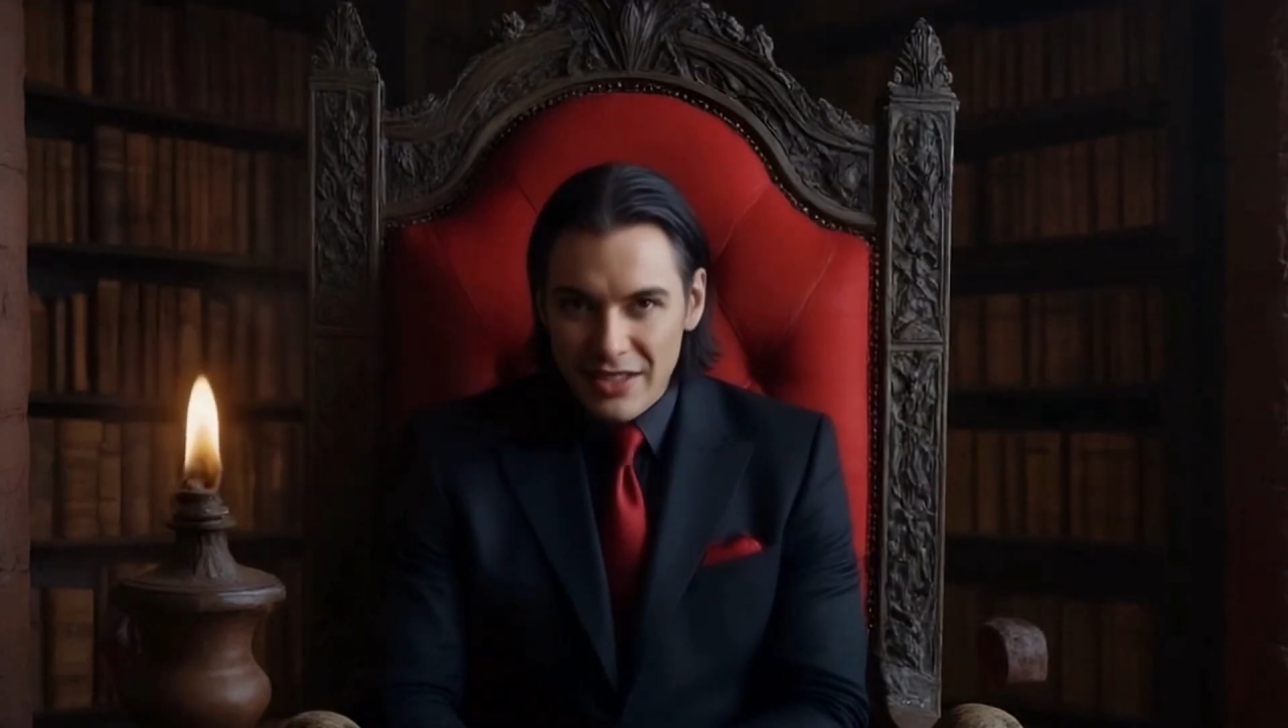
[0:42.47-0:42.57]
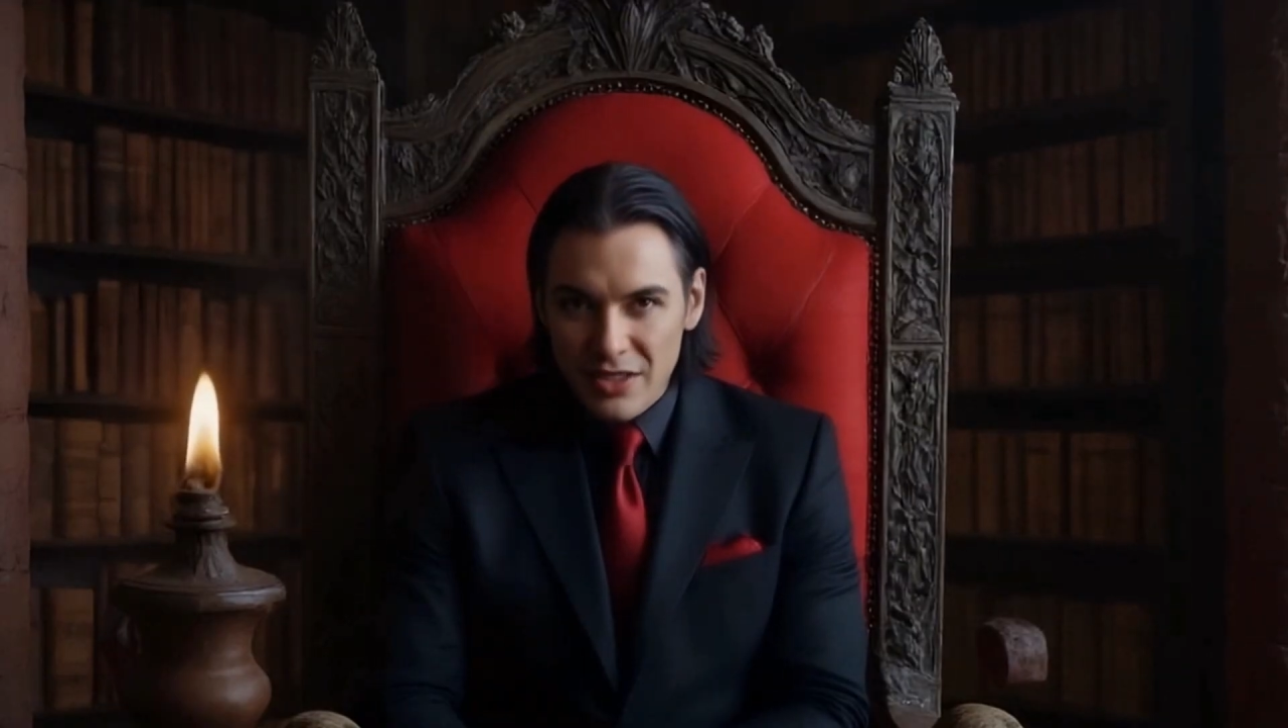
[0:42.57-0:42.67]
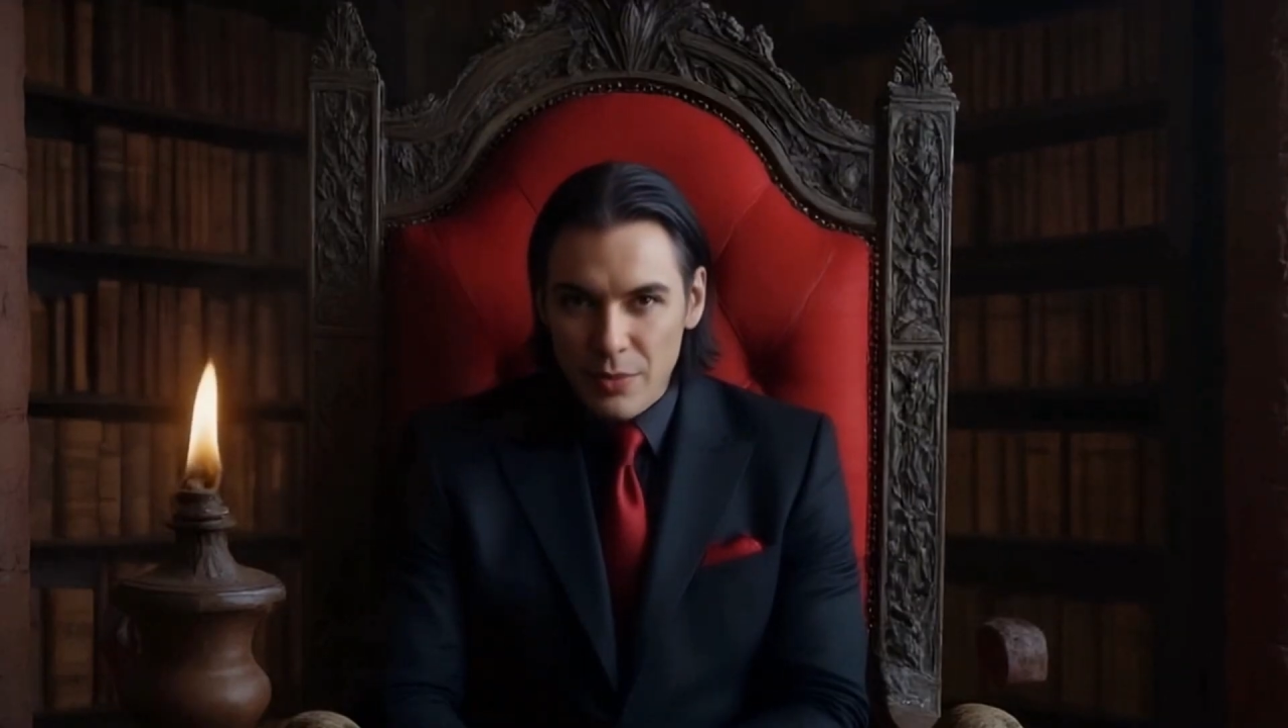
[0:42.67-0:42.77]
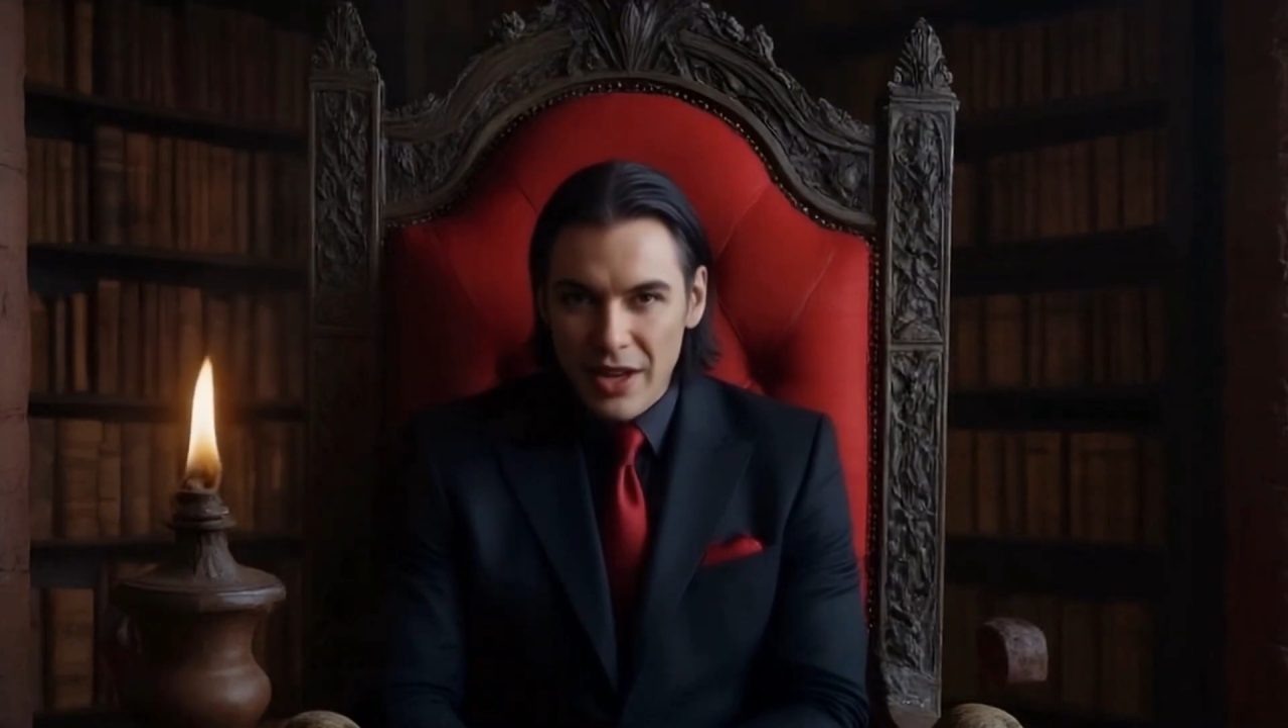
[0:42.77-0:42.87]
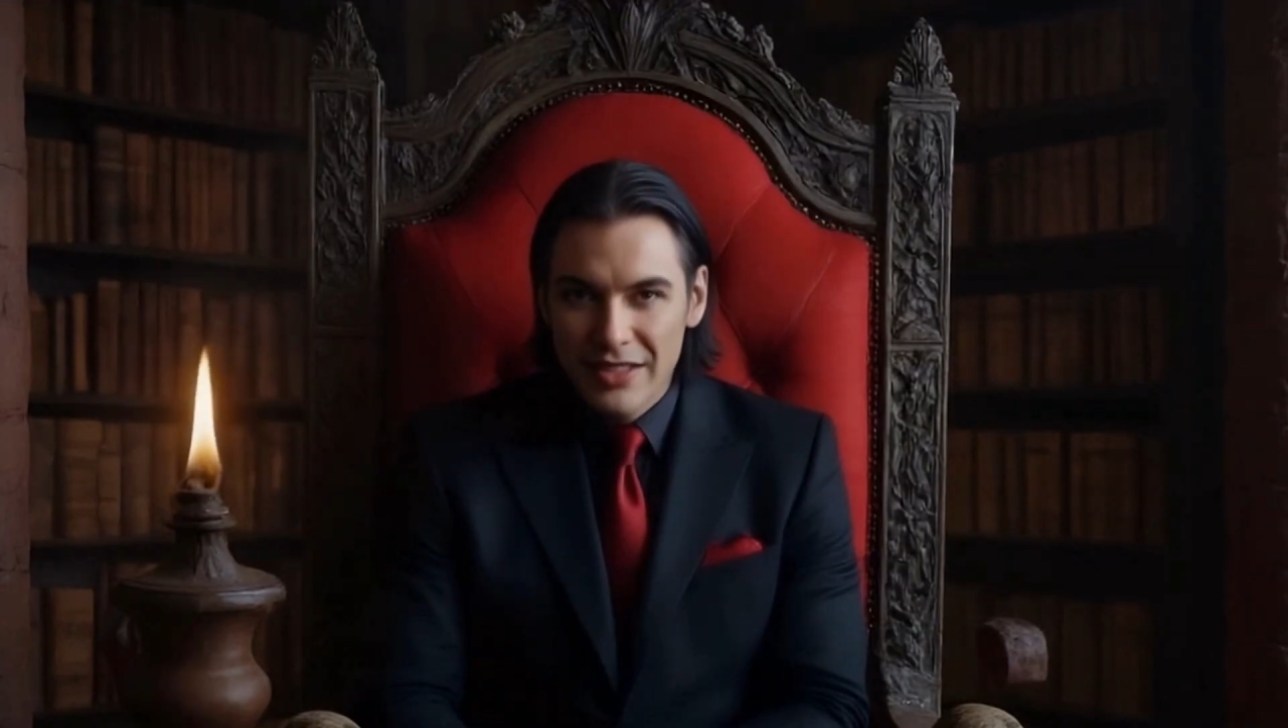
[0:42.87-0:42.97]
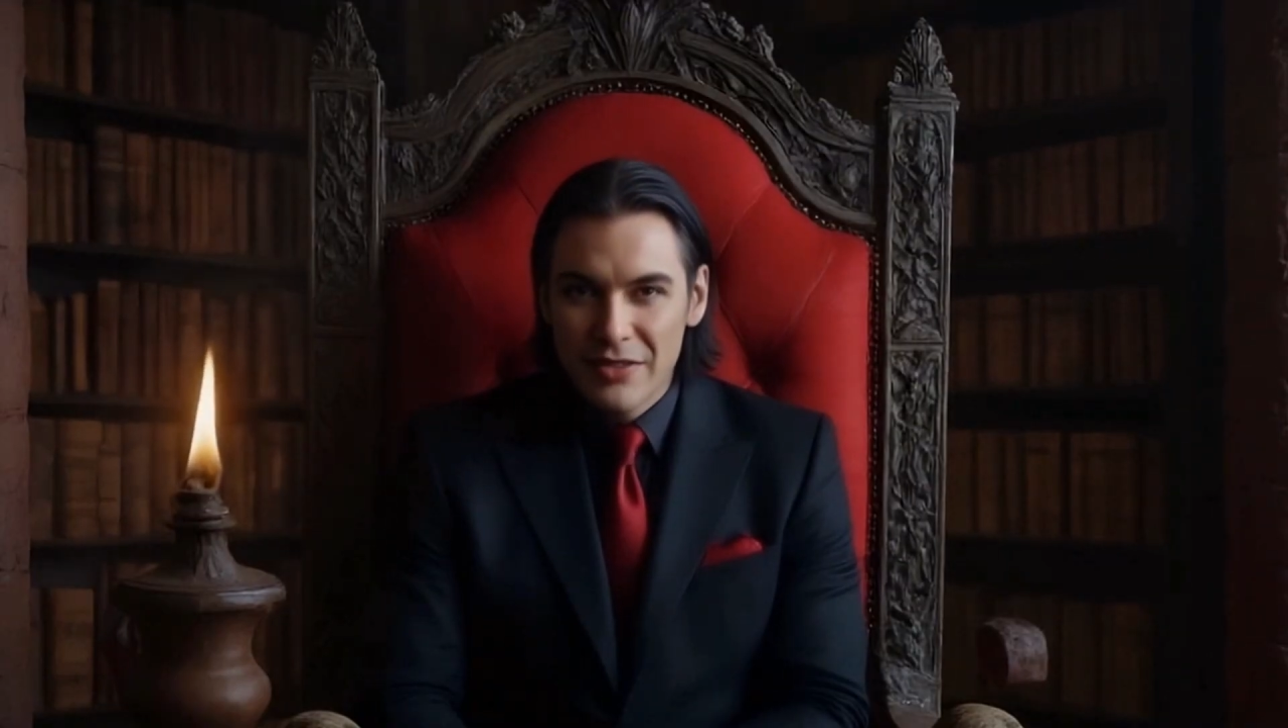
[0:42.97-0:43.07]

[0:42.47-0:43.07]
spreads